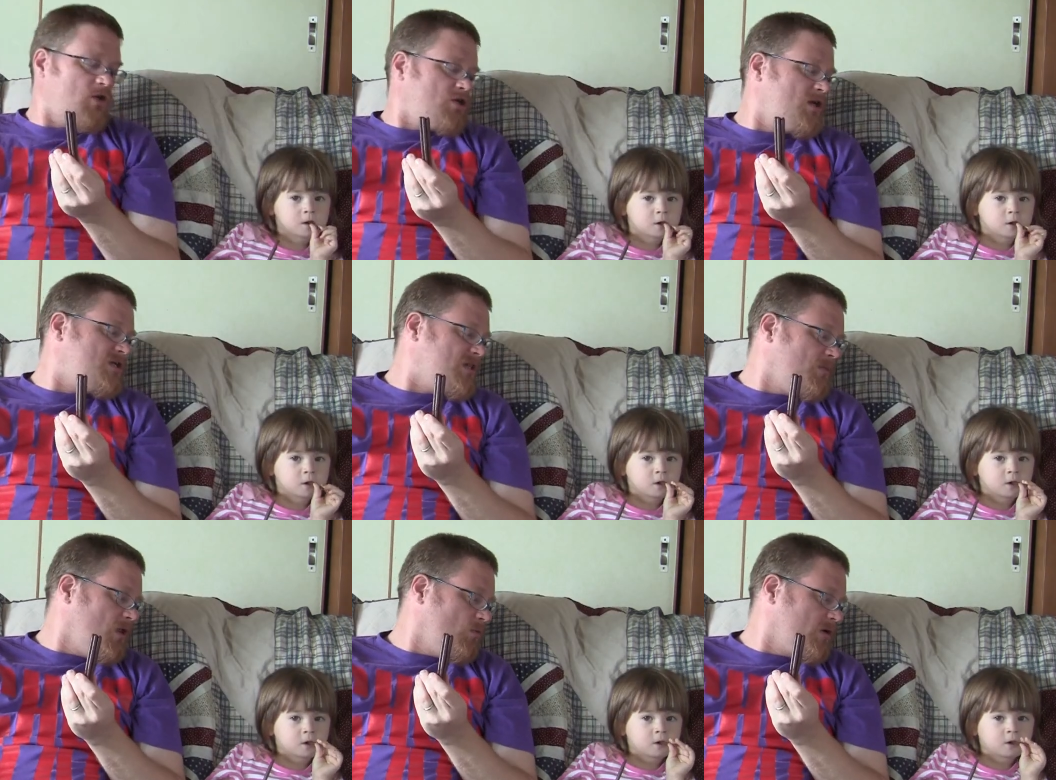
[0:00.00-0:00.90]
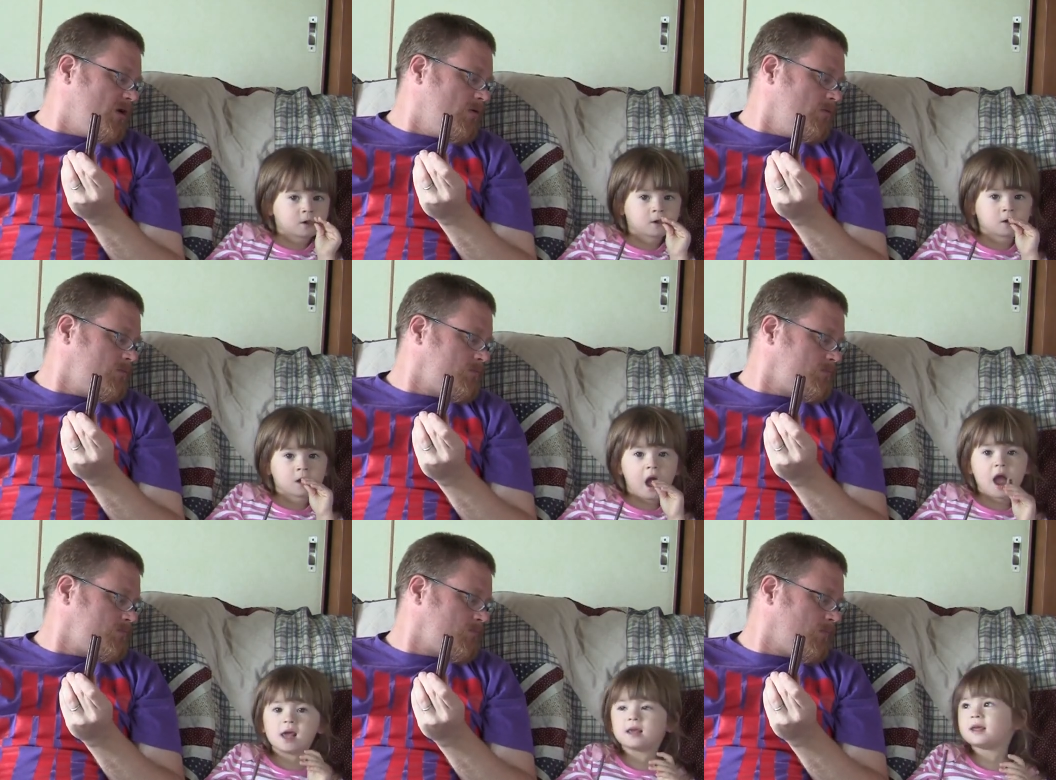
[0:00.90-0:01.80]
Speaker 1: Should I just eat them all in one go?
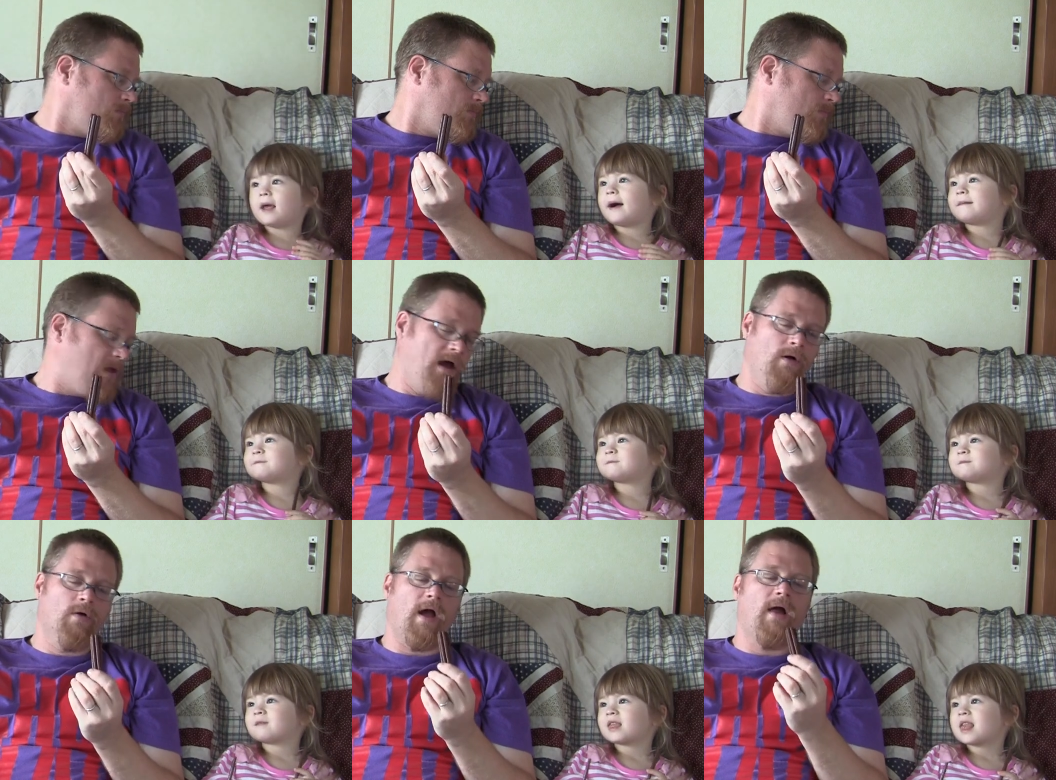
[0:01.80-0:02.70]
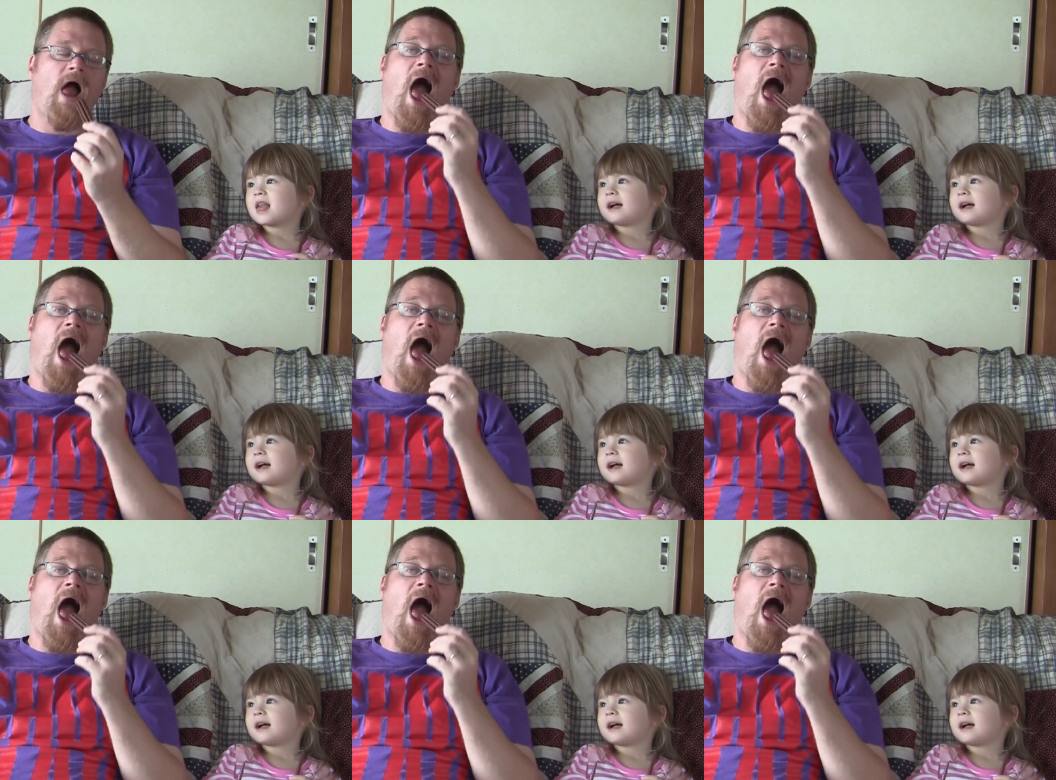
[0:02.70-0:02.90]
Yeah. Yeah? Okay.